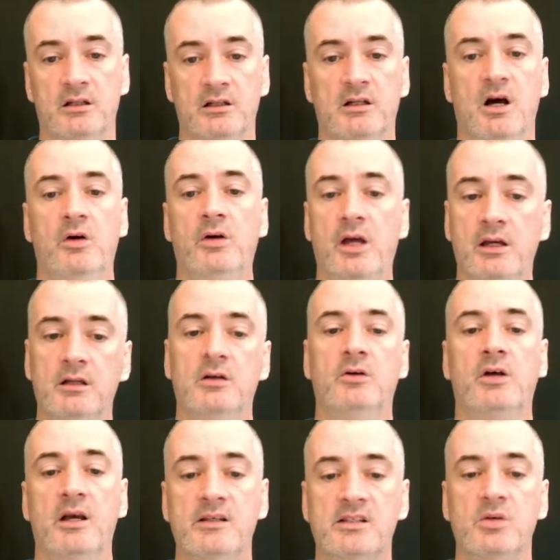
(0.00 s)

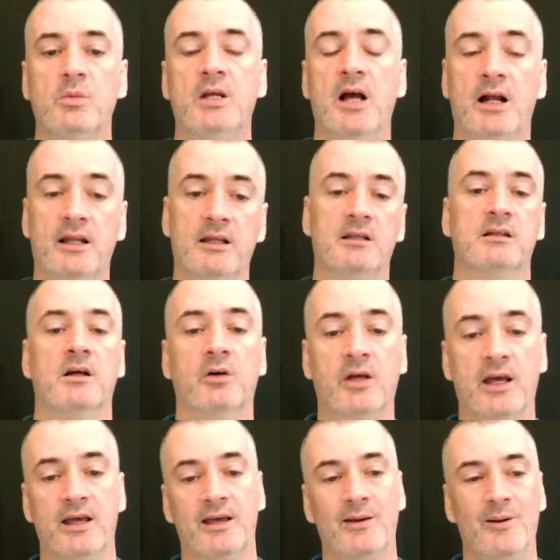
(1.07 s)
Okay, so we got it.
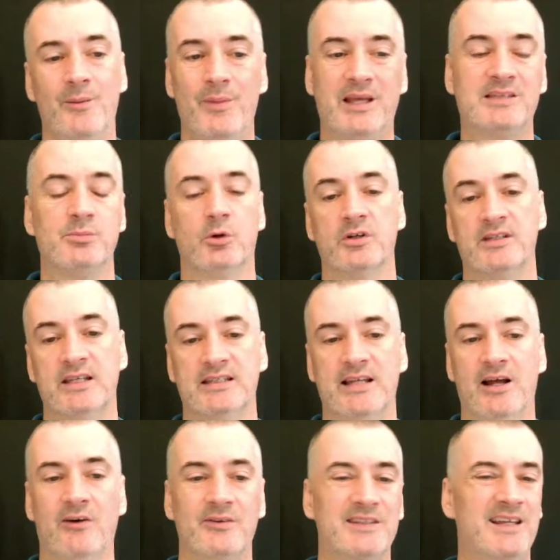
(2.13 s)
Okay, it makes more sense
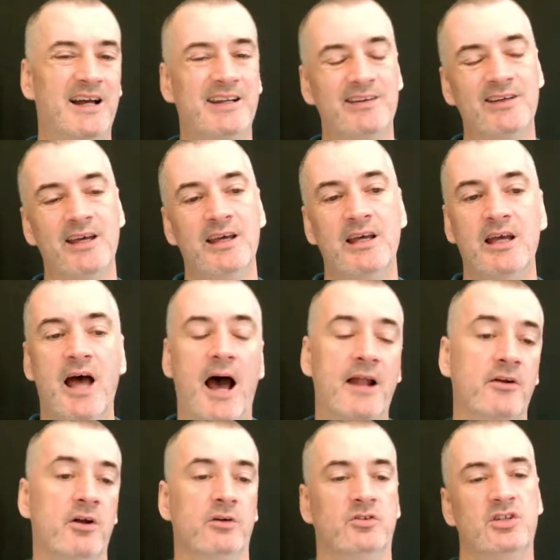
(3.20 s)
now. It's kind of, I don't
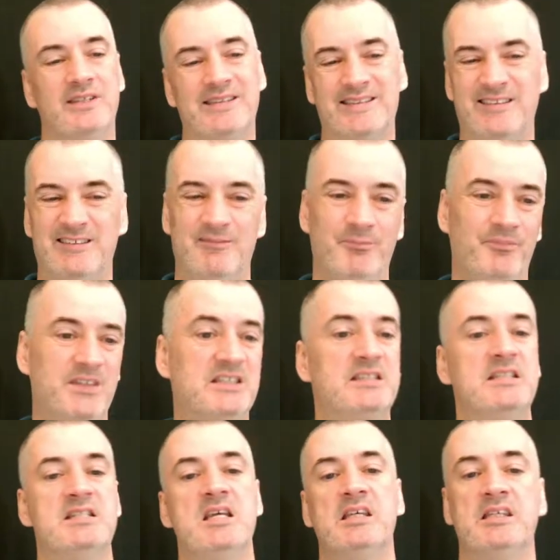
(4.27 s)
know, just
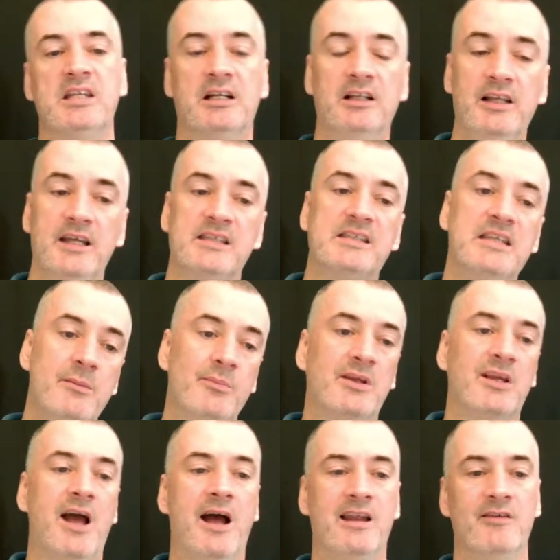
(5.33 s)
statistically, it seemed
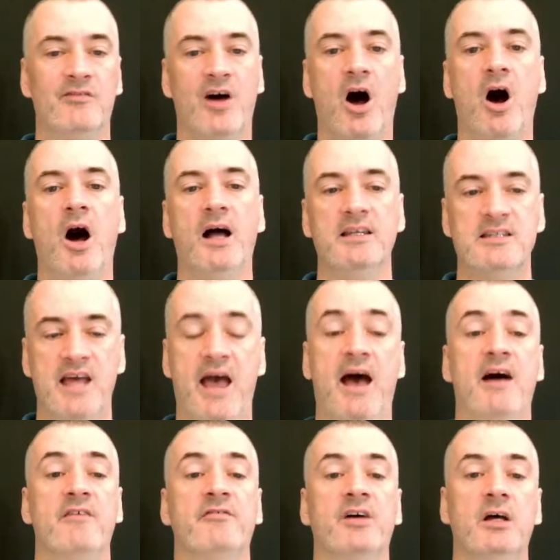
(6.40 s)
kind of odd to
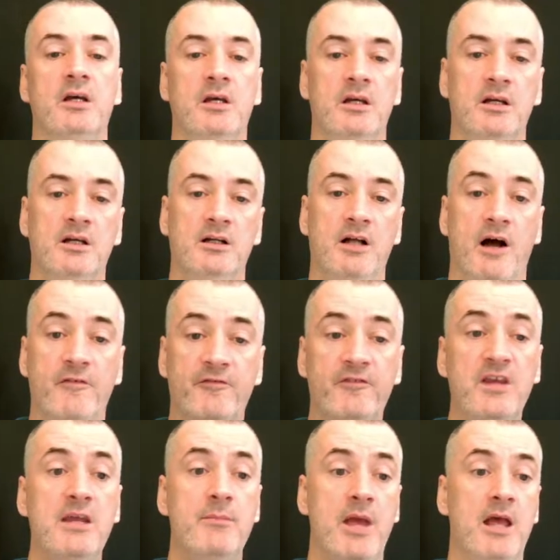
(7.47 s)
have a
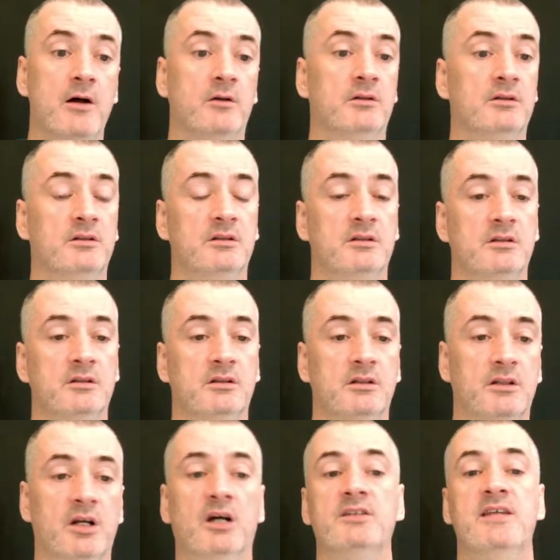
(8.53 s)
female
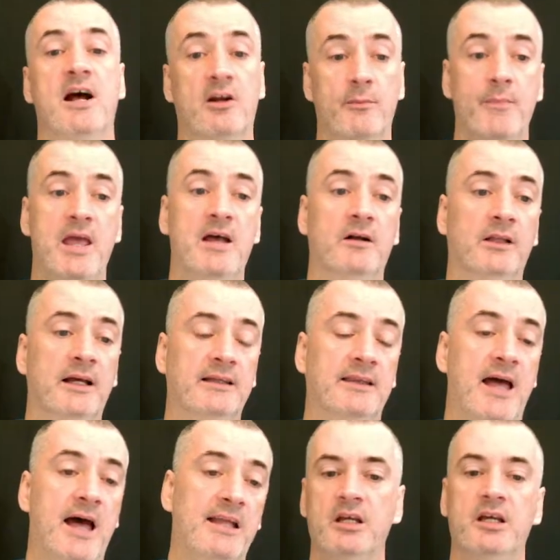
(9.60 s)
gun down a male like
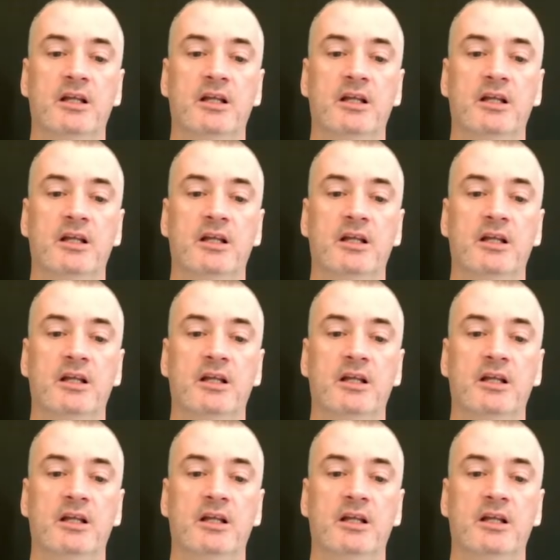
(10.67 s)
that.